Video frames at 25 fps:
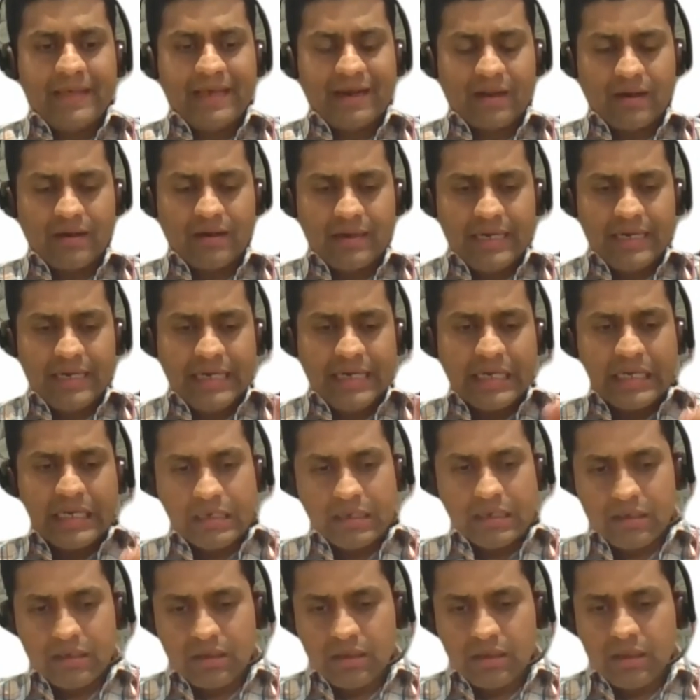there are
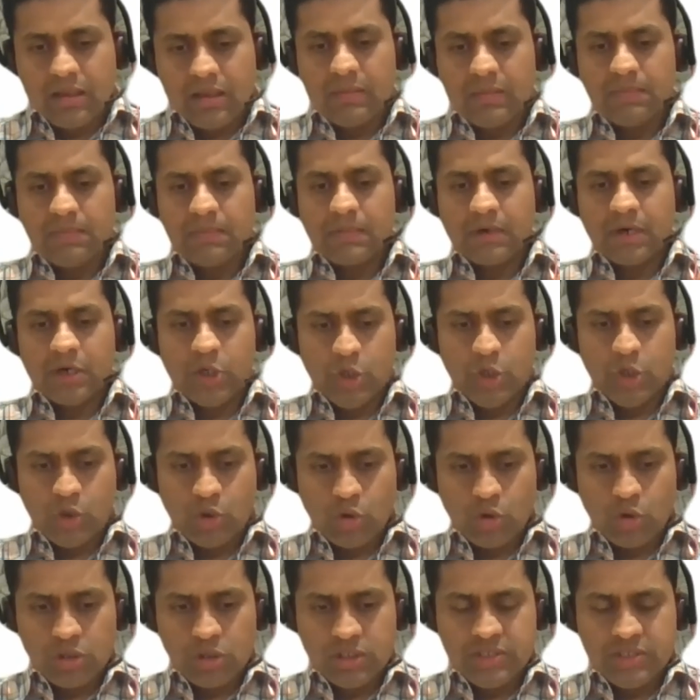internal
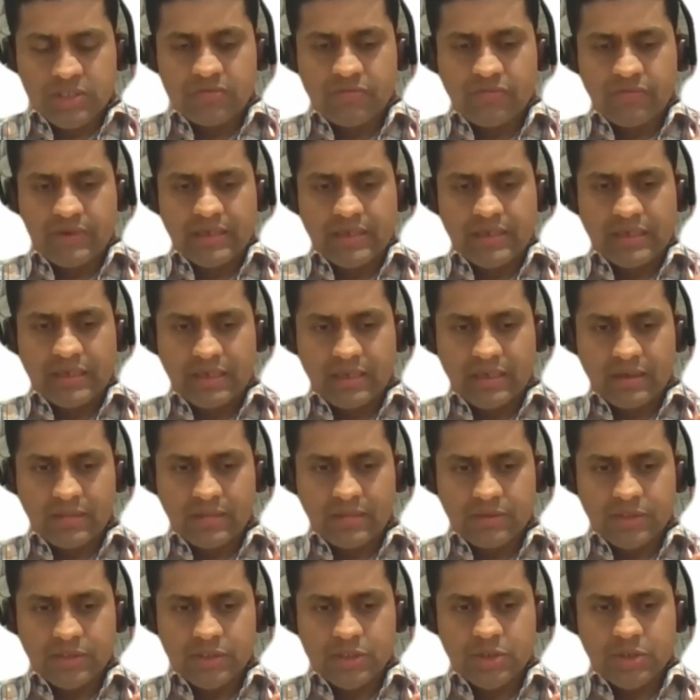controls when it
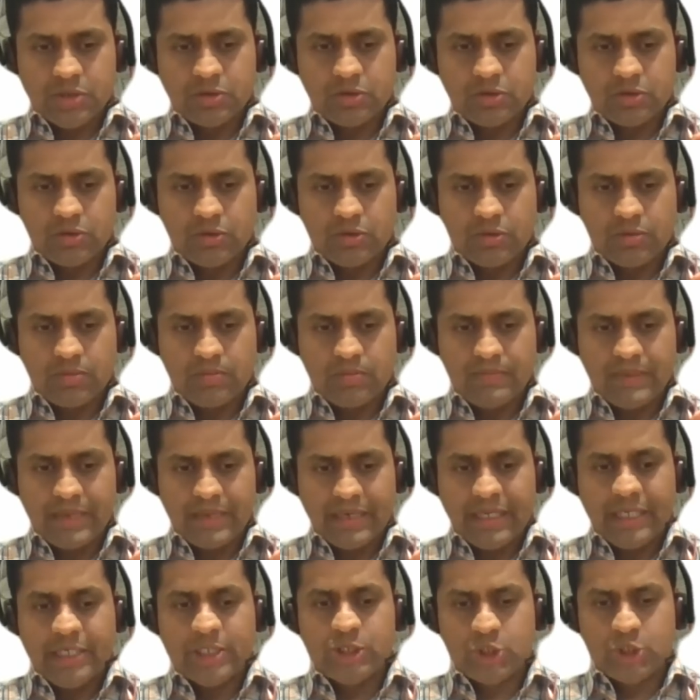comes to
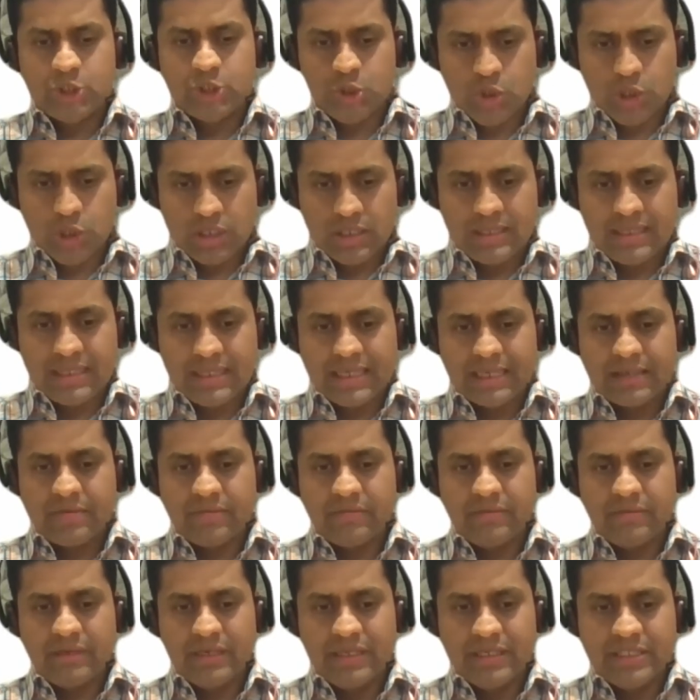making sure that
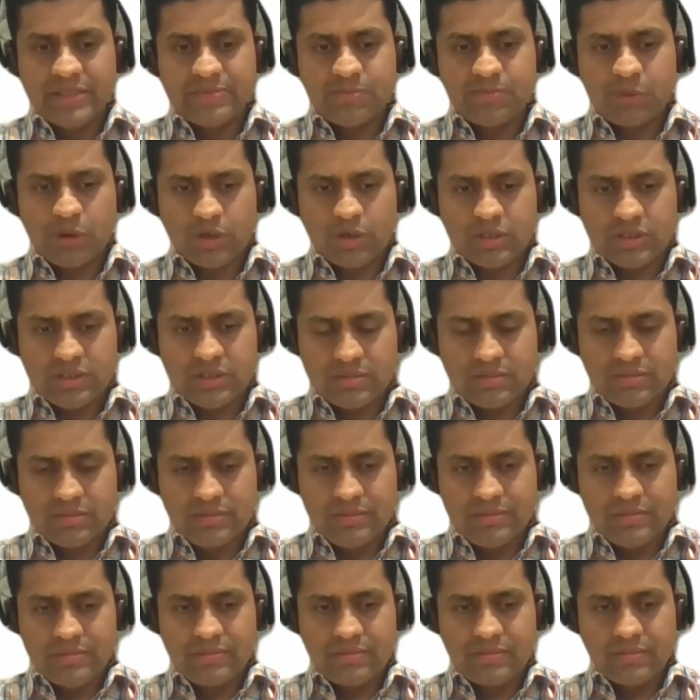the spot
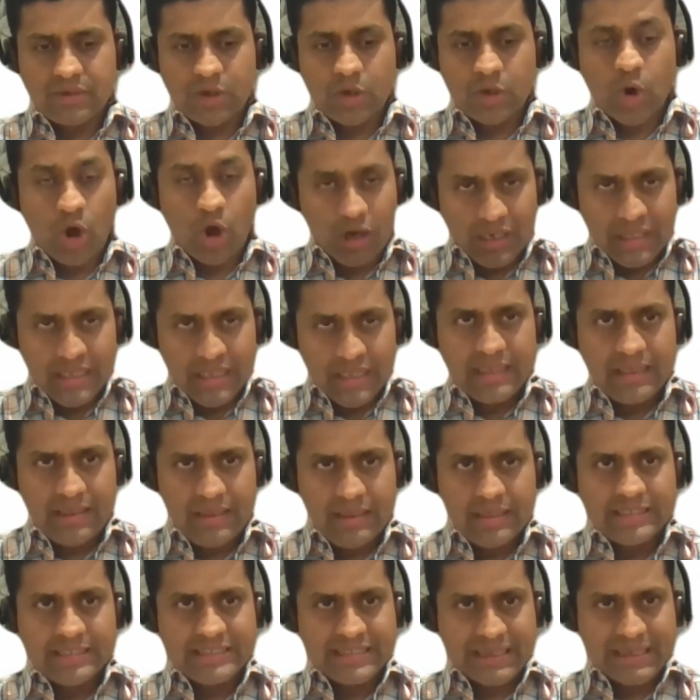calling
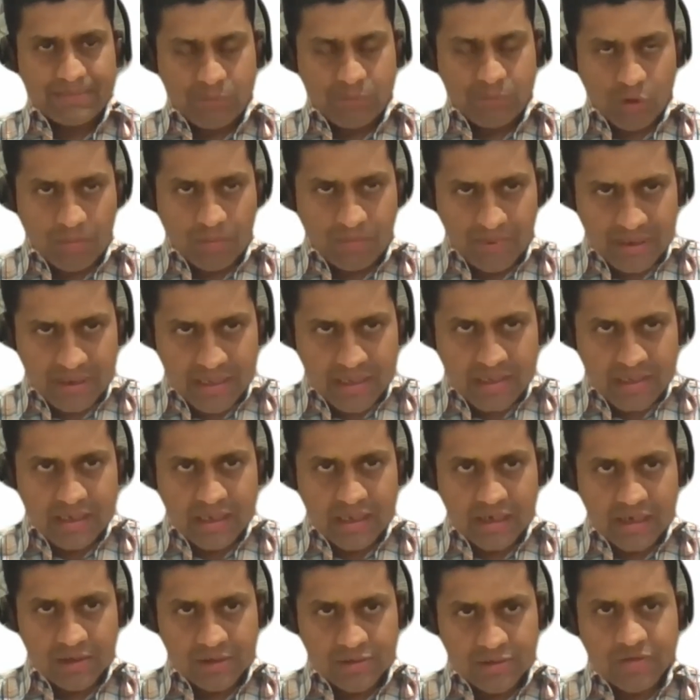is appropriate
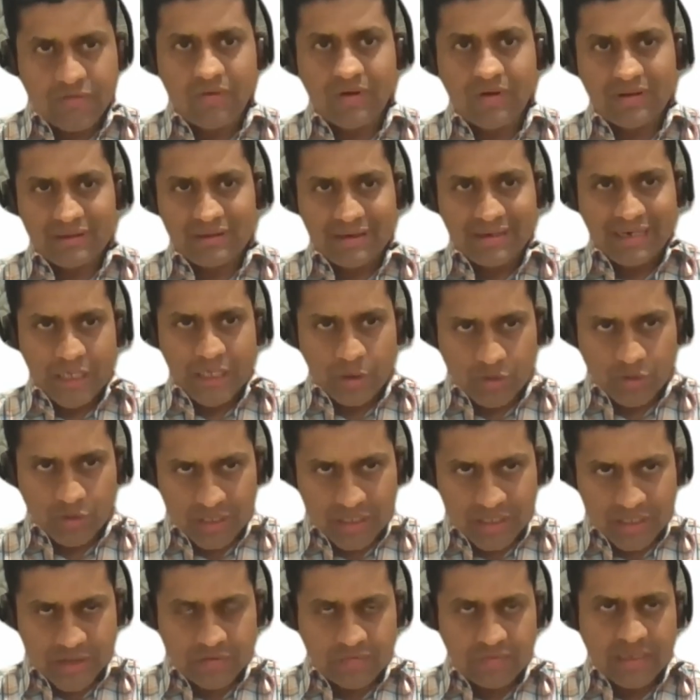and also further
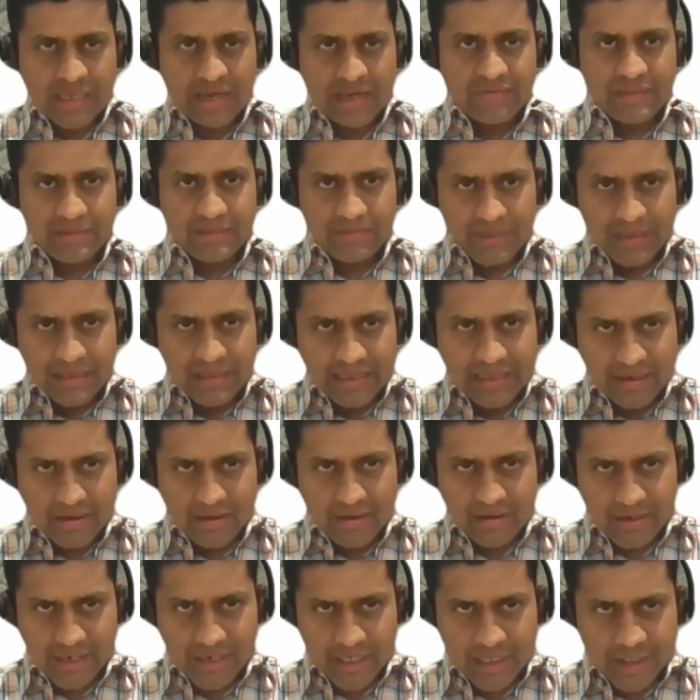decoding. So we have inbuilt
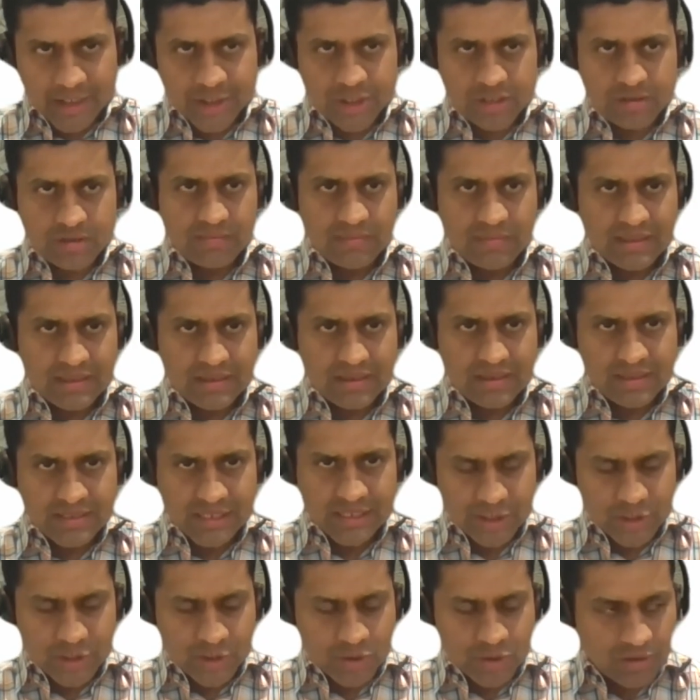error correction
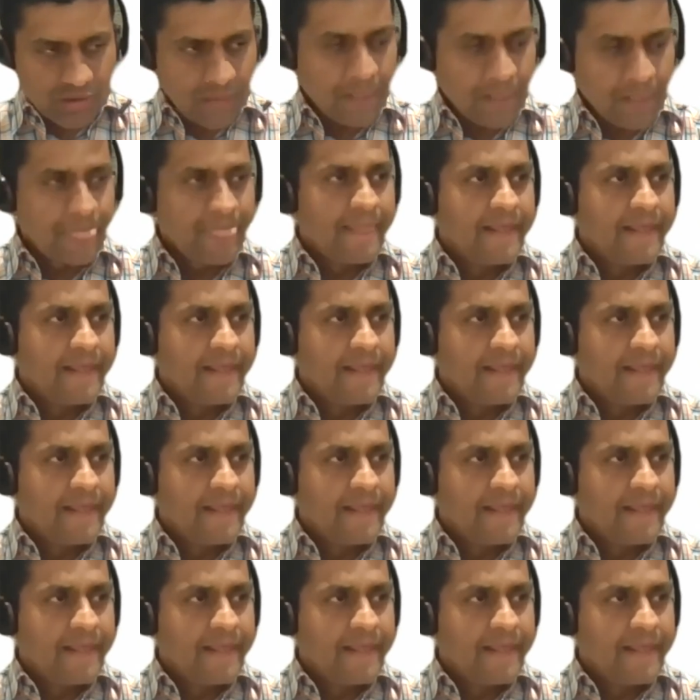methods and so on.